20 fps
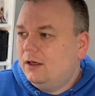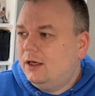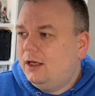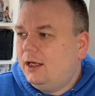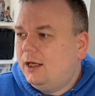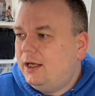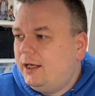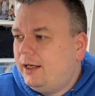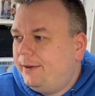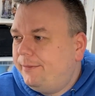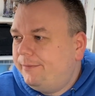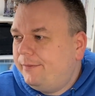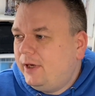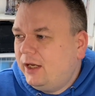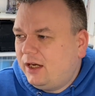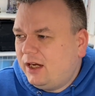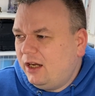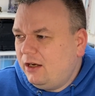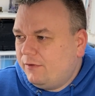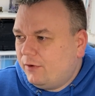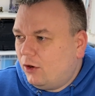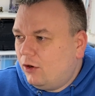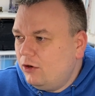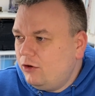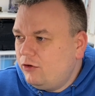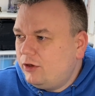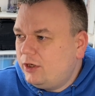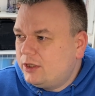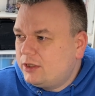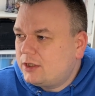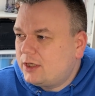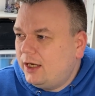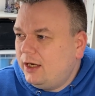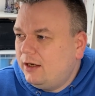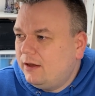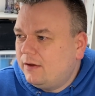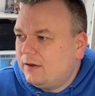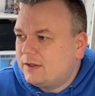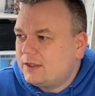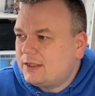Like kind of 100 is kind
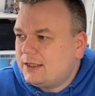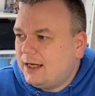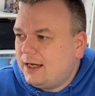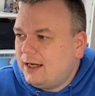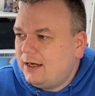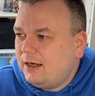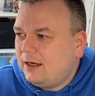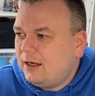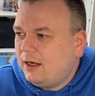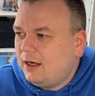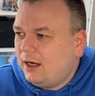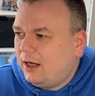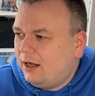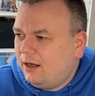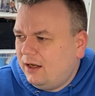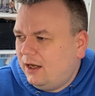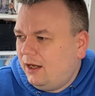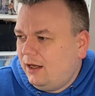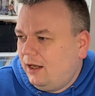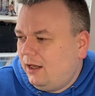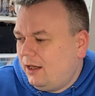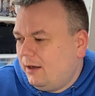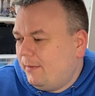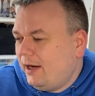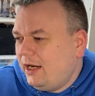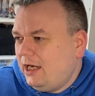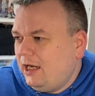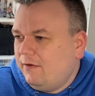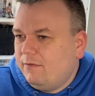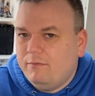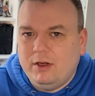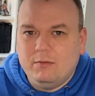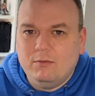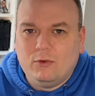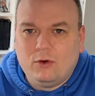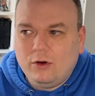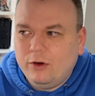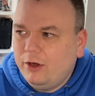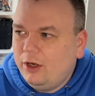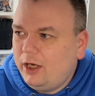of the standard, and there might even be
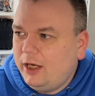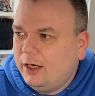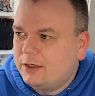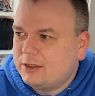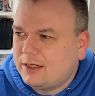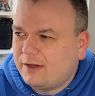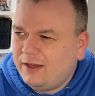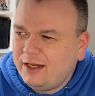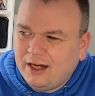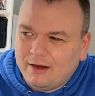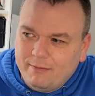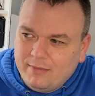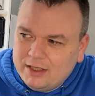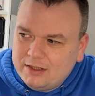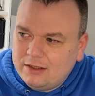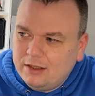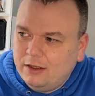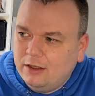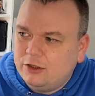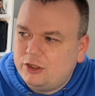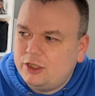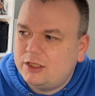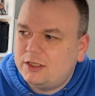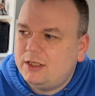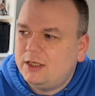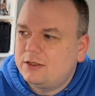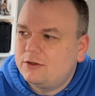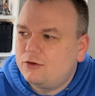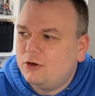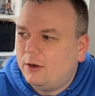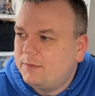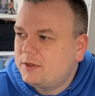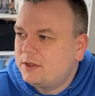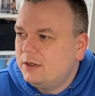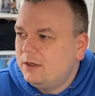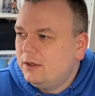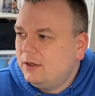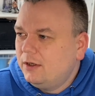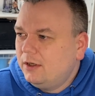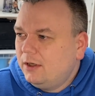more earlier, because I think I missed the logistics drops
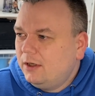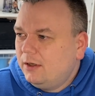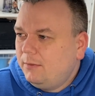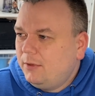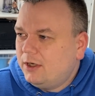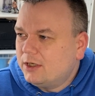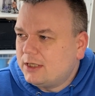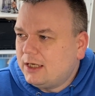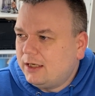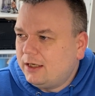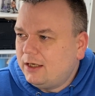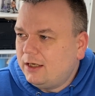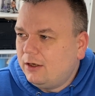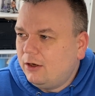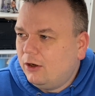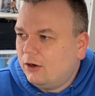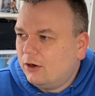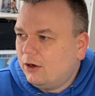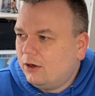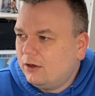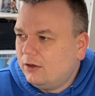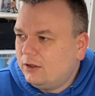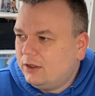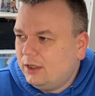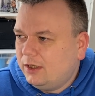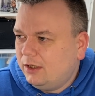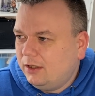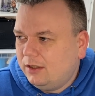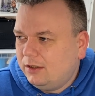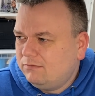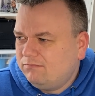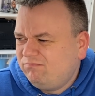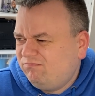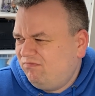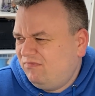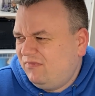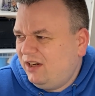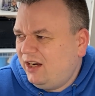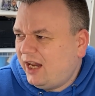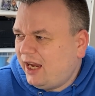because I didn't log on until
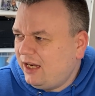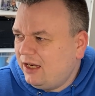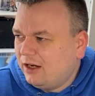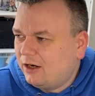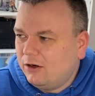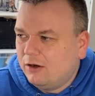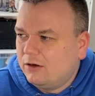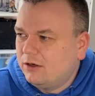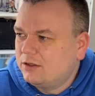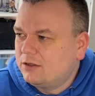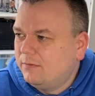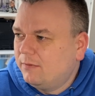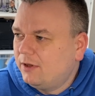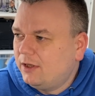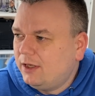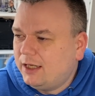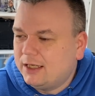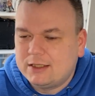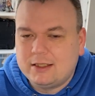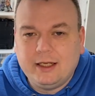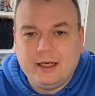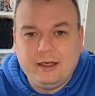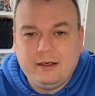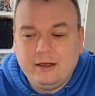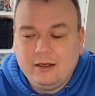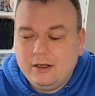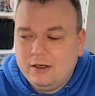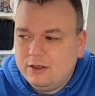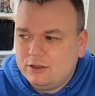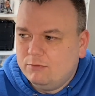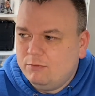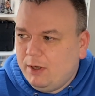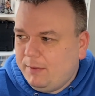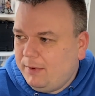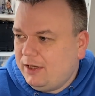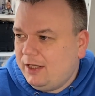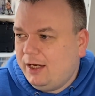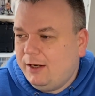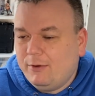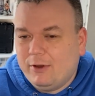9 o'clock or something last night. So maybe
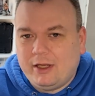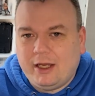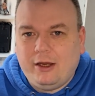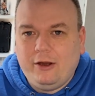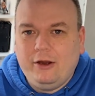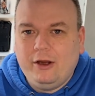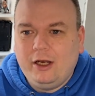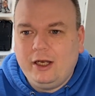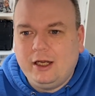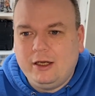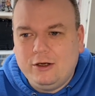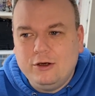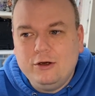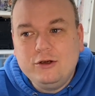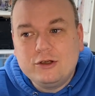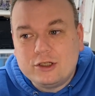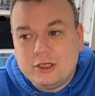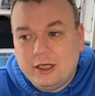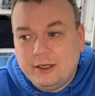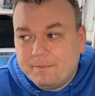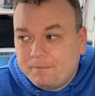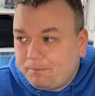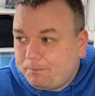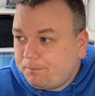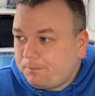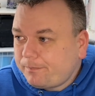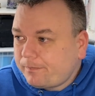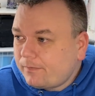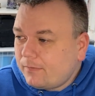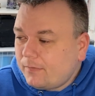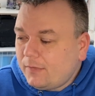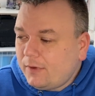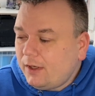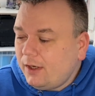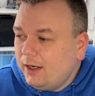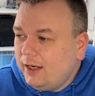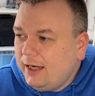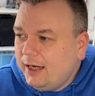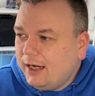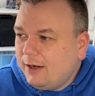they were there earlier. Usually
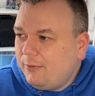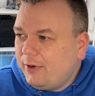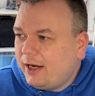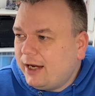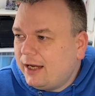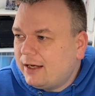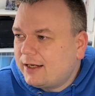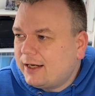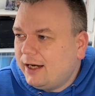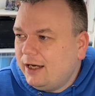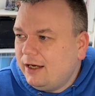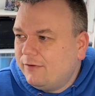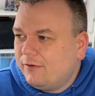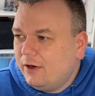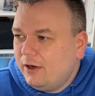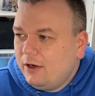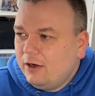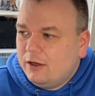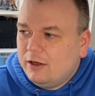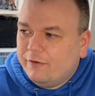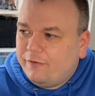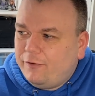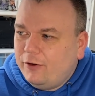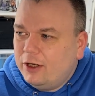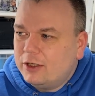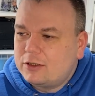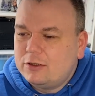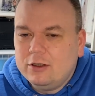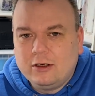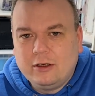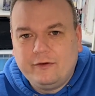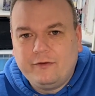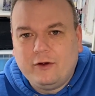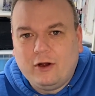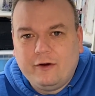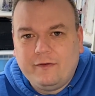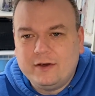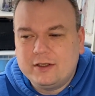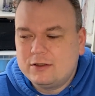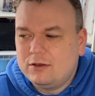here we get kind of the first lot of
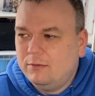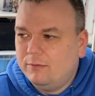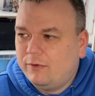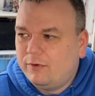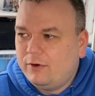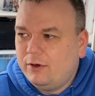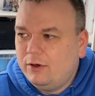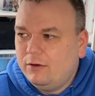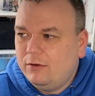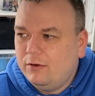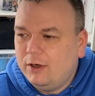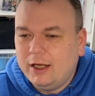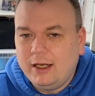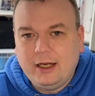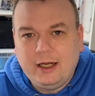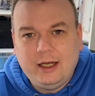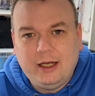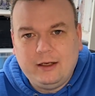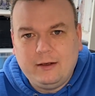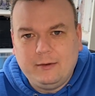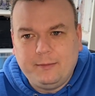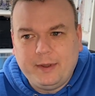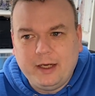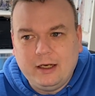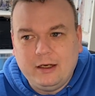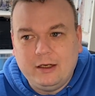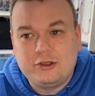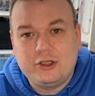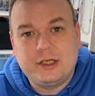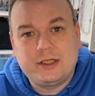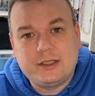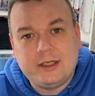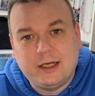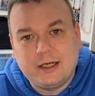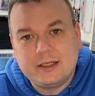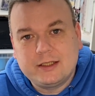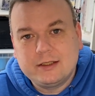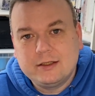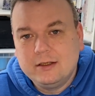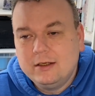offers come through and it'll be
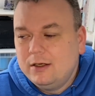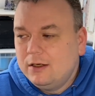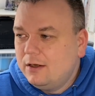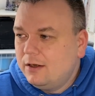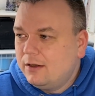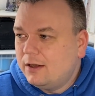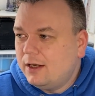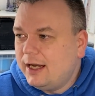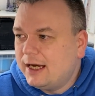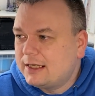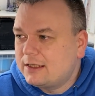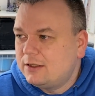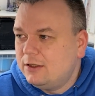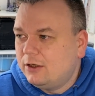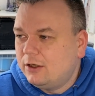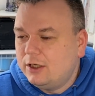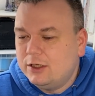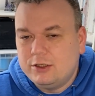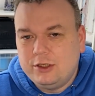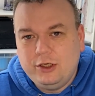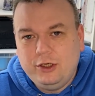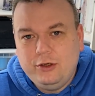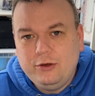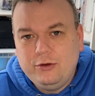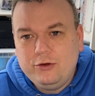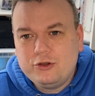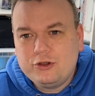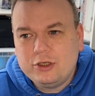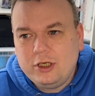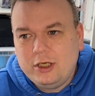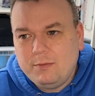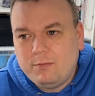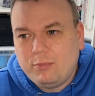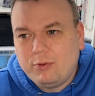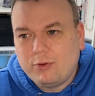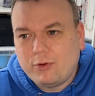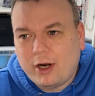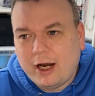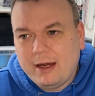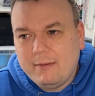logistics. The next lot is usually
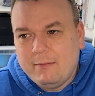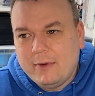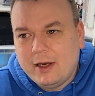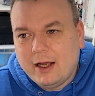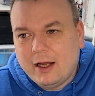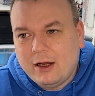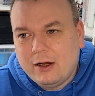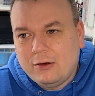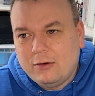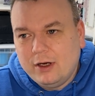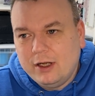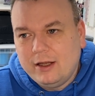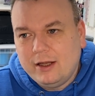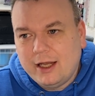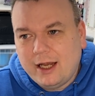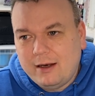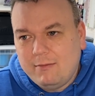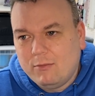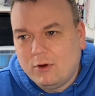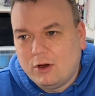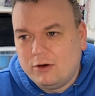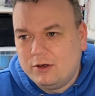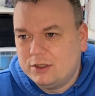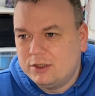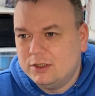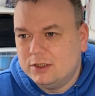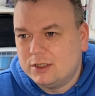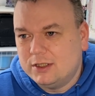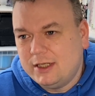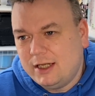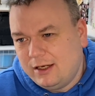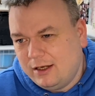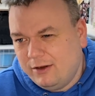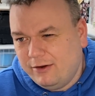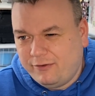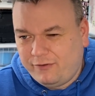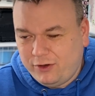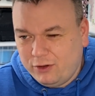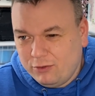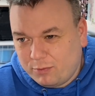Prime Now and then Morrison's, and then a
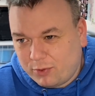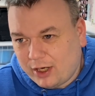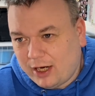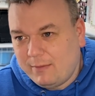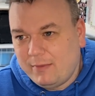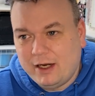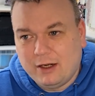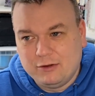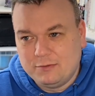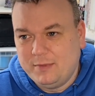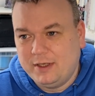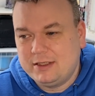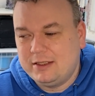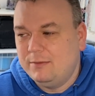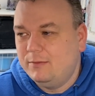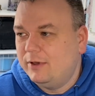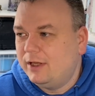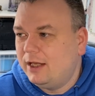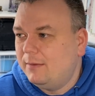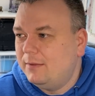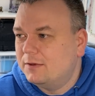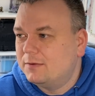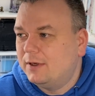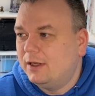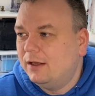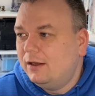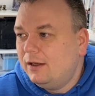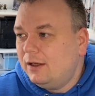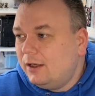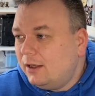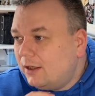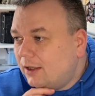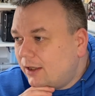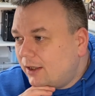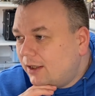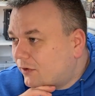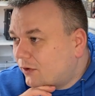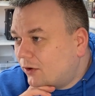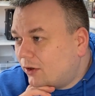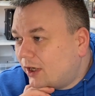few Prime Nows mixed in with them as well.
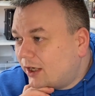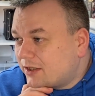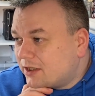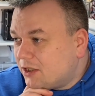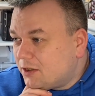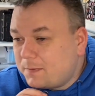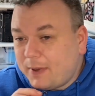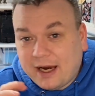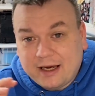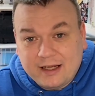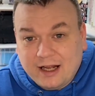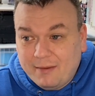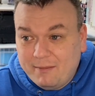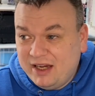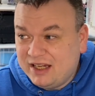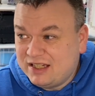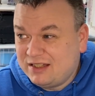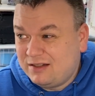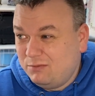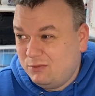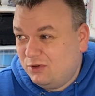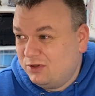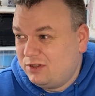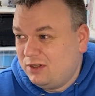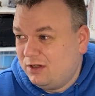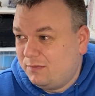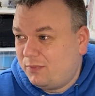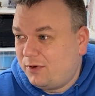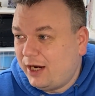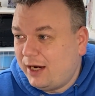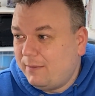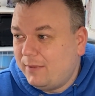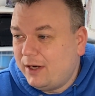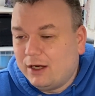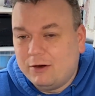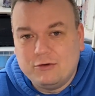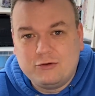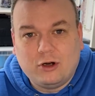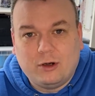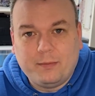So I suspect I missed most of the Prime
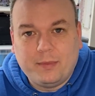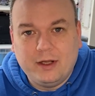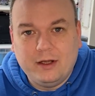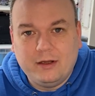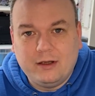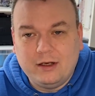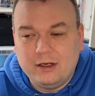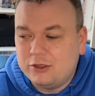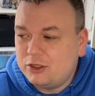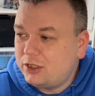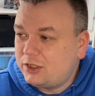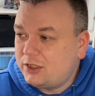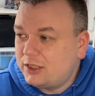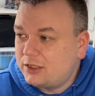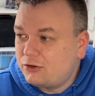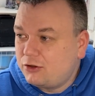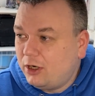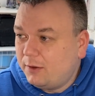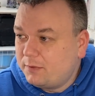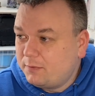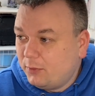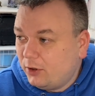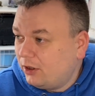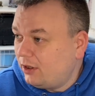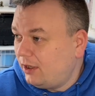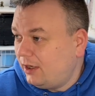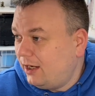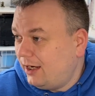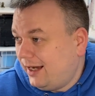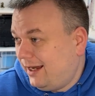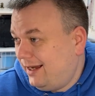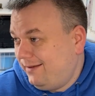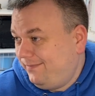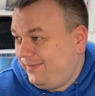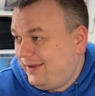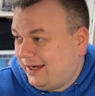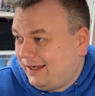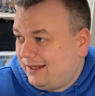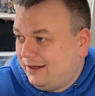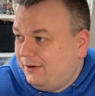Now drop and the logistics drops, but
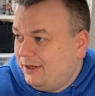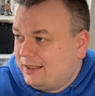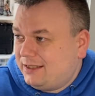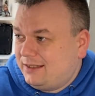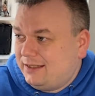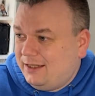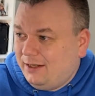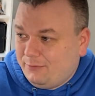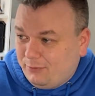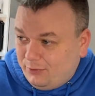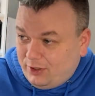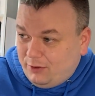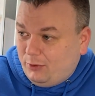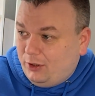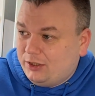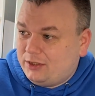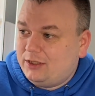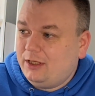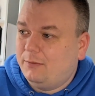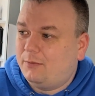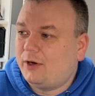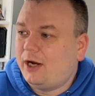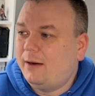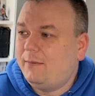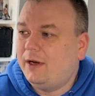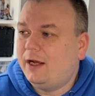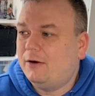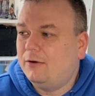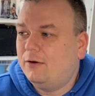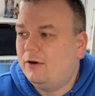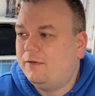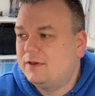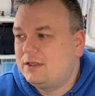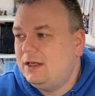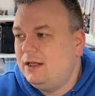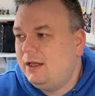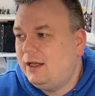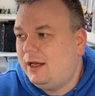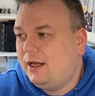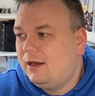like there were still Prime Now offers
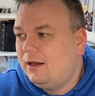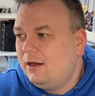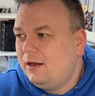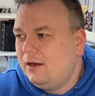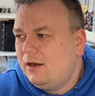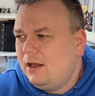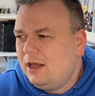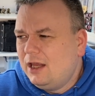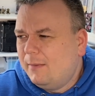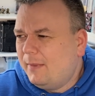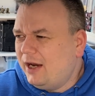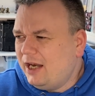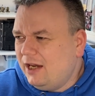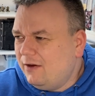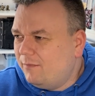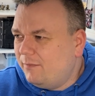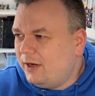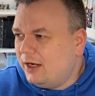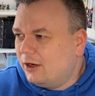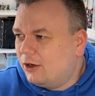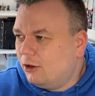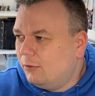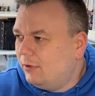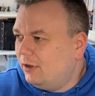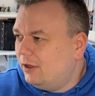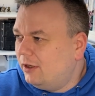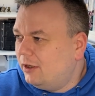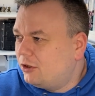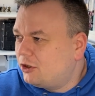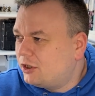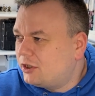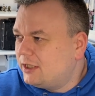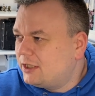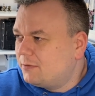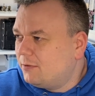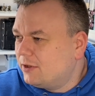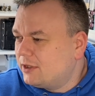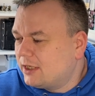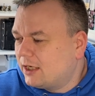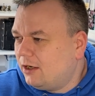in there. There might even be a couple of logistics
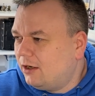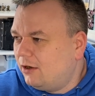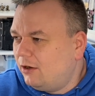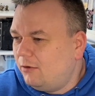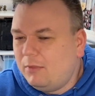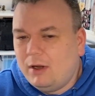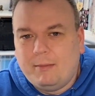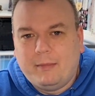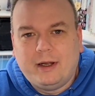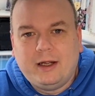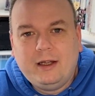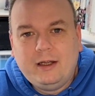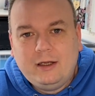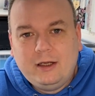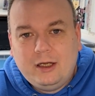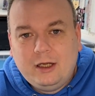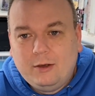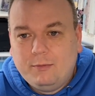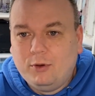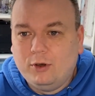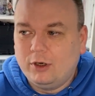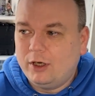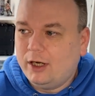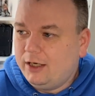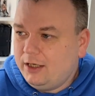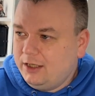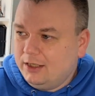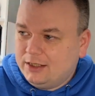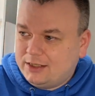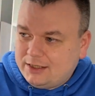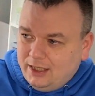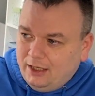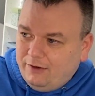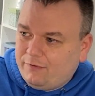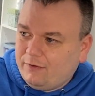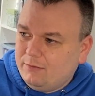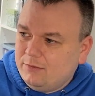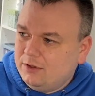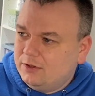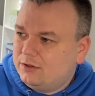ones, I can't remember. But you'll see
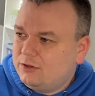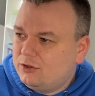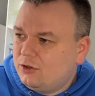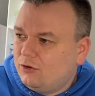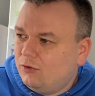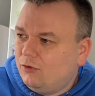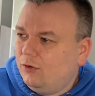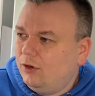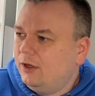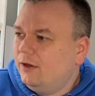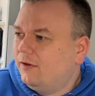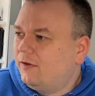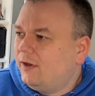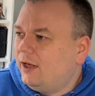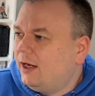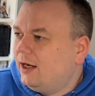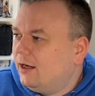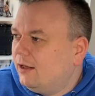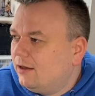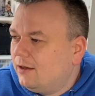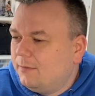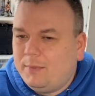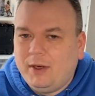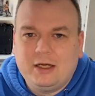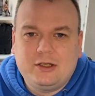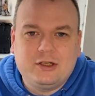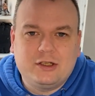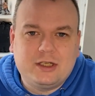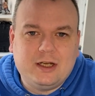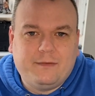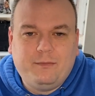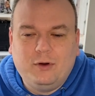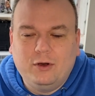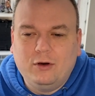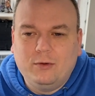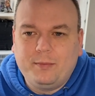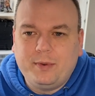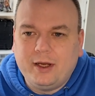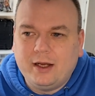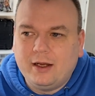from the scrolling thing and the pictures I've put
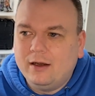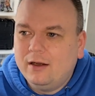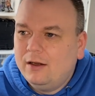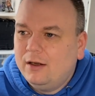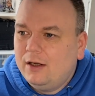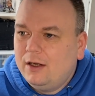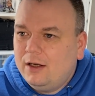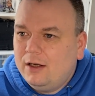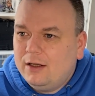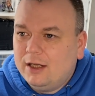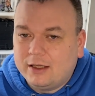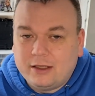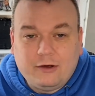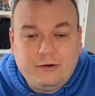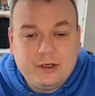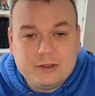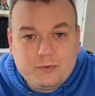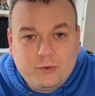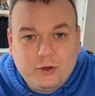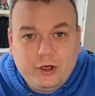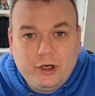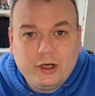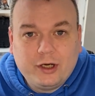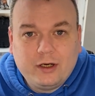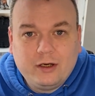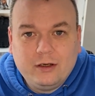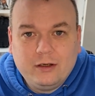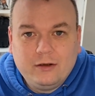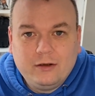up here that there is work.